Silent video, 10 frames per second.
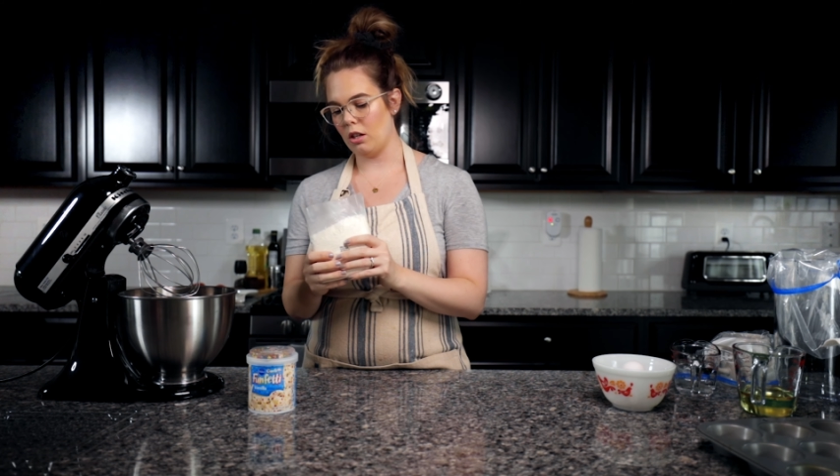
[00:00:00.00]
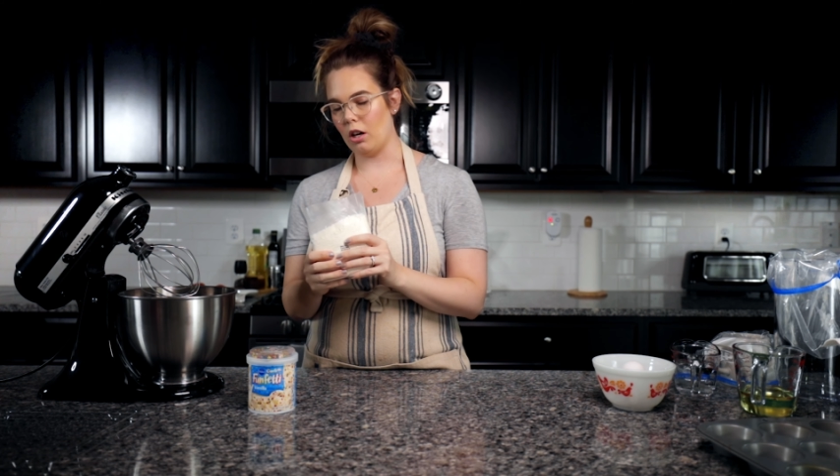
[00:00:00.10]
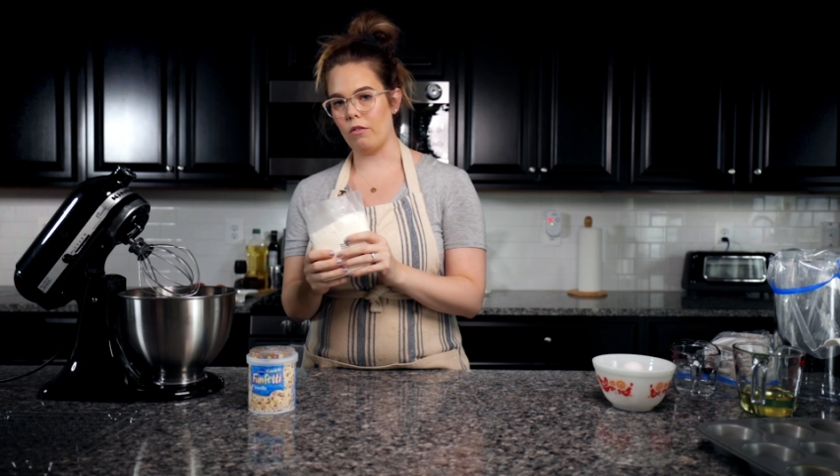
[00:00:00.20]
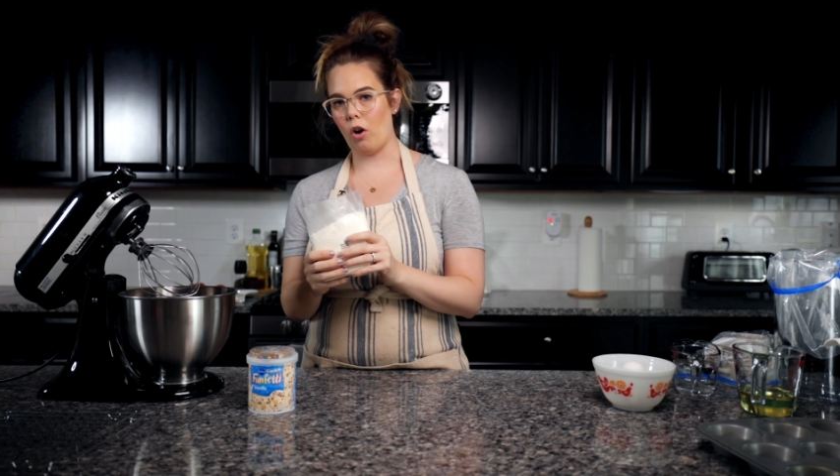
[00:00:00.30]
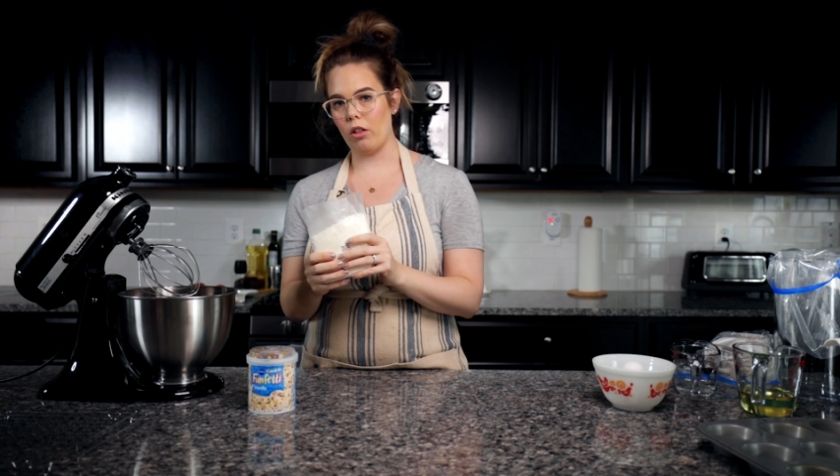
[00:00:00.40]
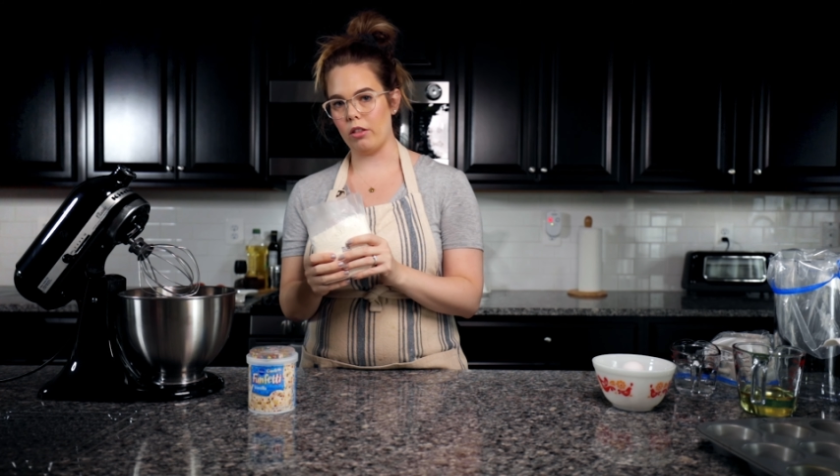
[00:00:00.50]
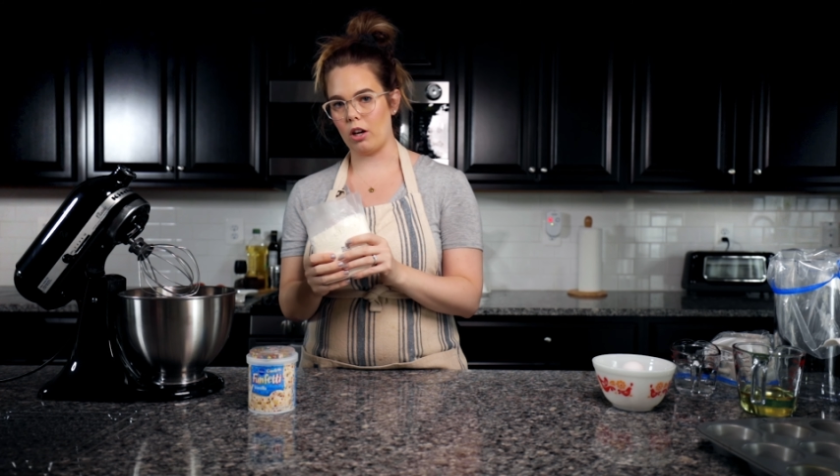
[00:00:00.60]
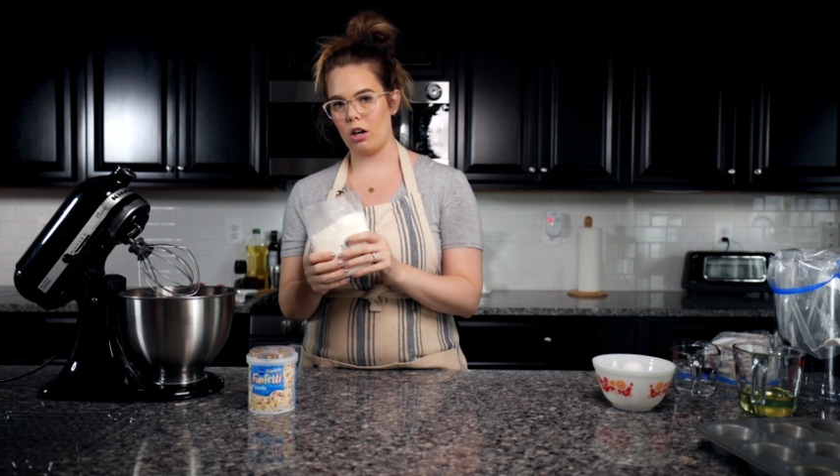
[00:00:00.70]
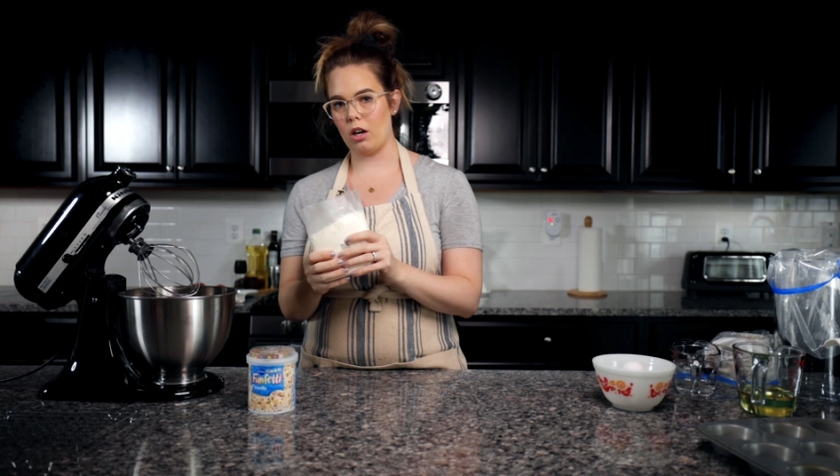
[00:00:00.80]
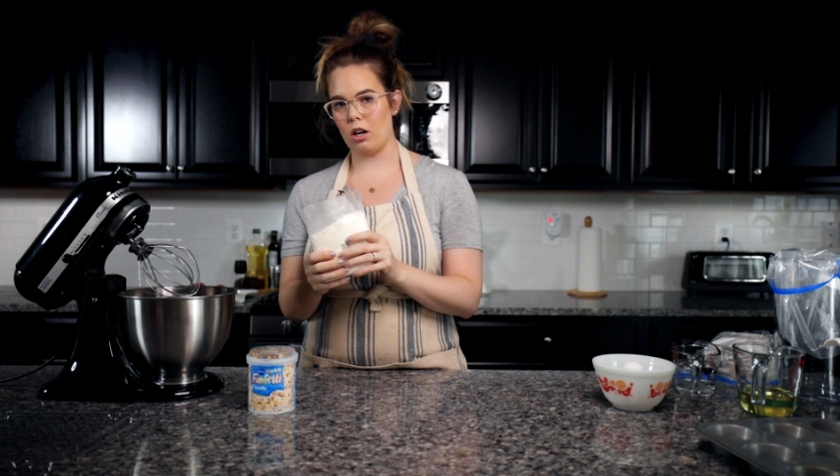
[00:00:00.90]
of all the
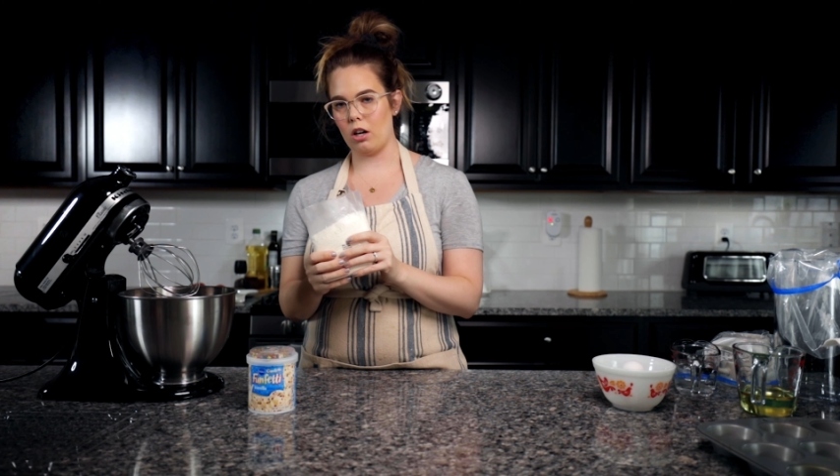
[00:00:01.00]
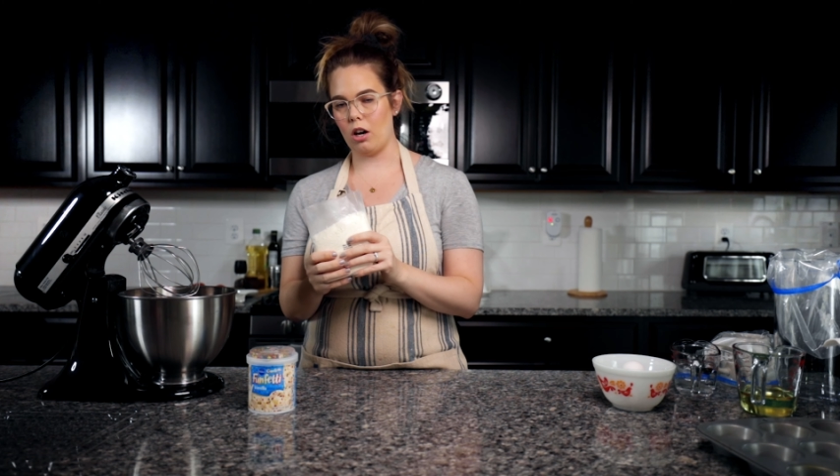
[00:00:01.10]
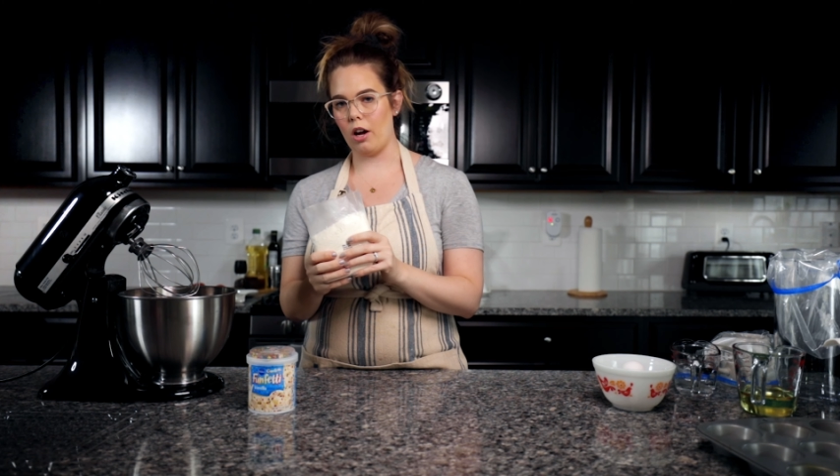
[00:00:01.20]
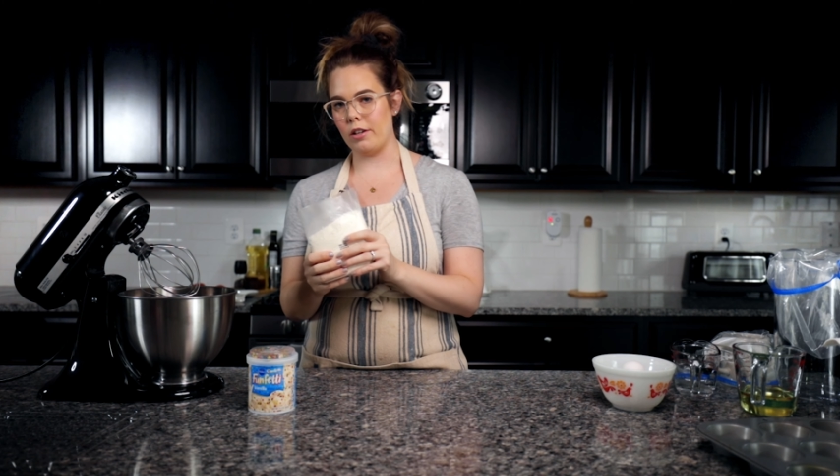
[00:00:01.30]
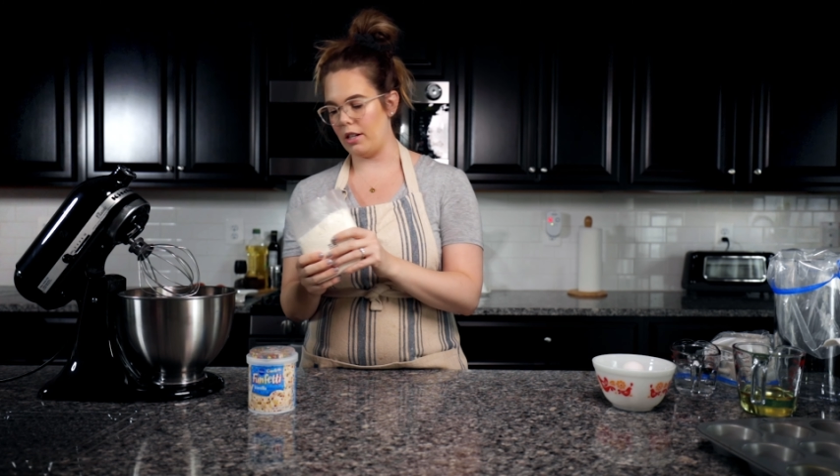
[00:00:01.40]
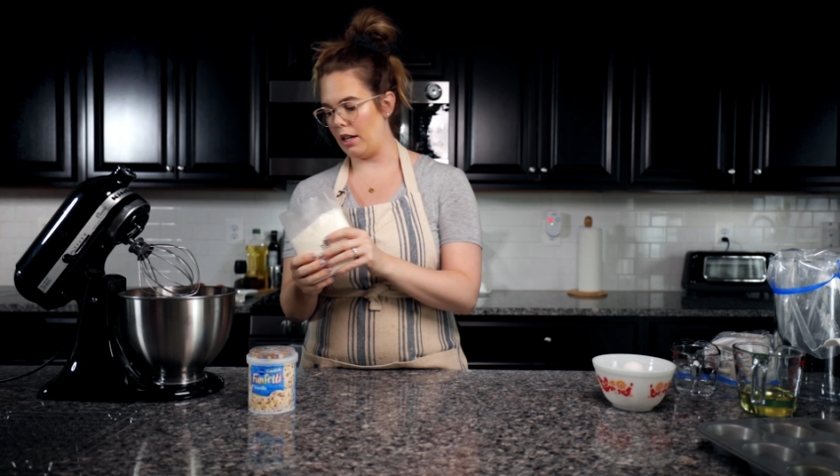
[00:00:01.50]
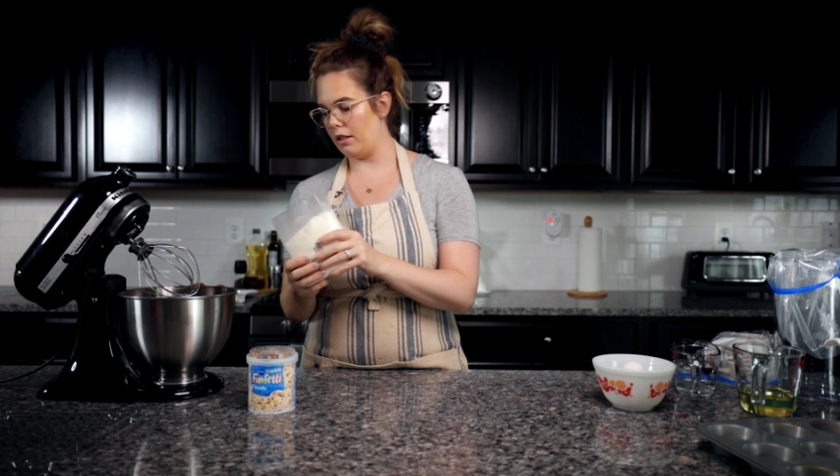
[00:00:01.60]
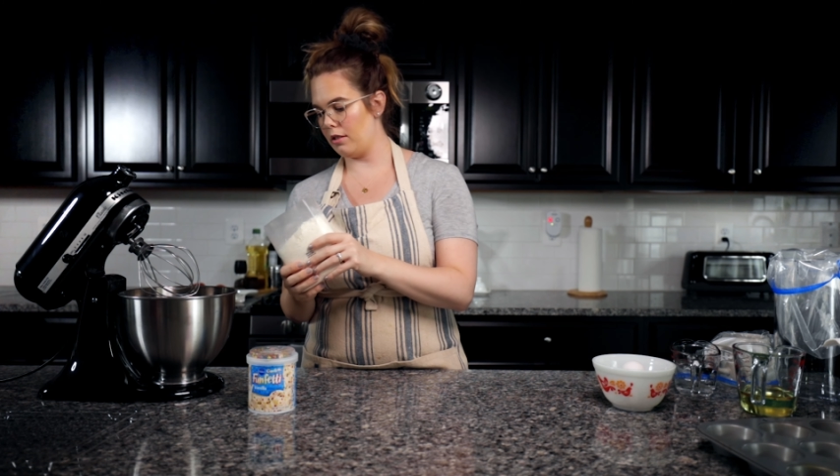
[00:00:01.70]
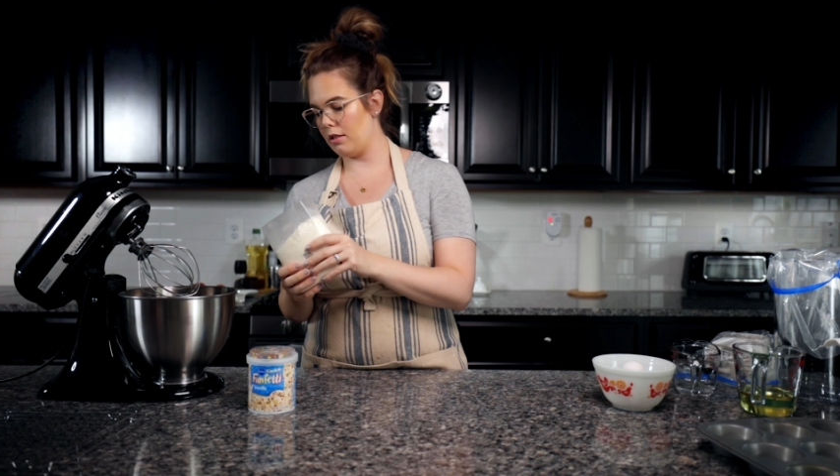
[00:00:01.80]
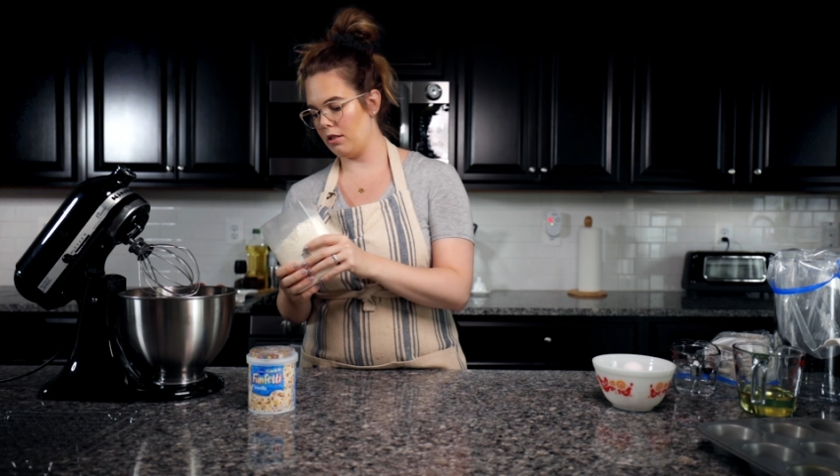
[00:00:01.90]

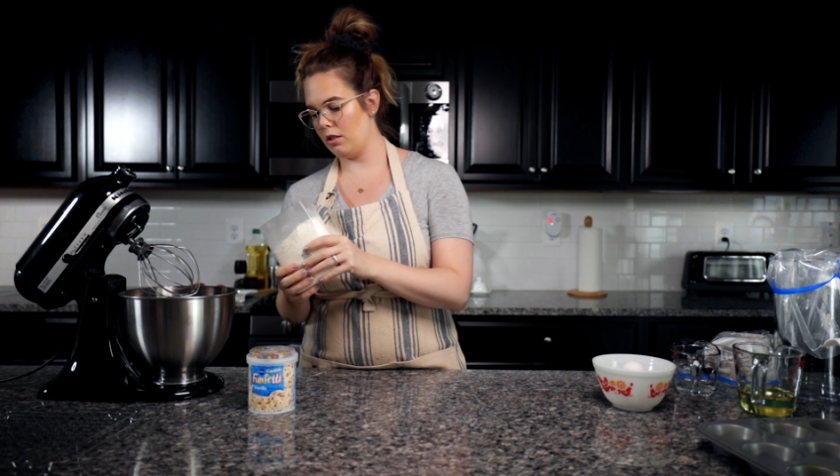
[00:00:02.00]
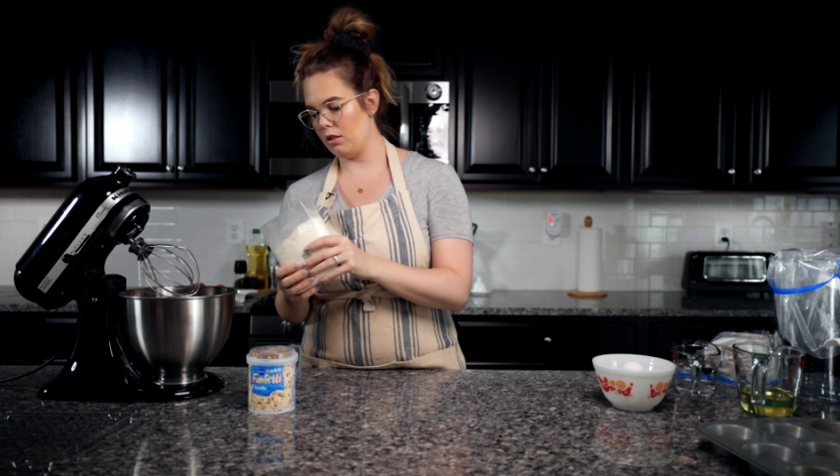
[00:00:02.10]
contents,